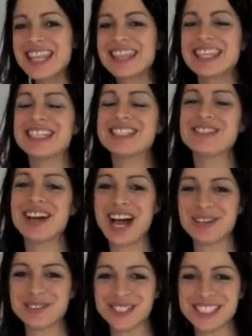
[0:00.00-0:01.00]
These are
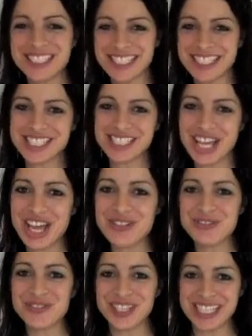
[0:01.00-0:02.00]
absolutely delicious
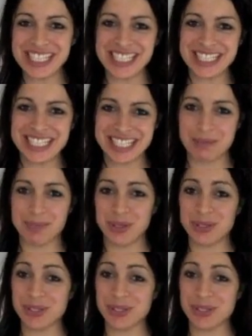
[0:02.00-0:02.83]
and really simple.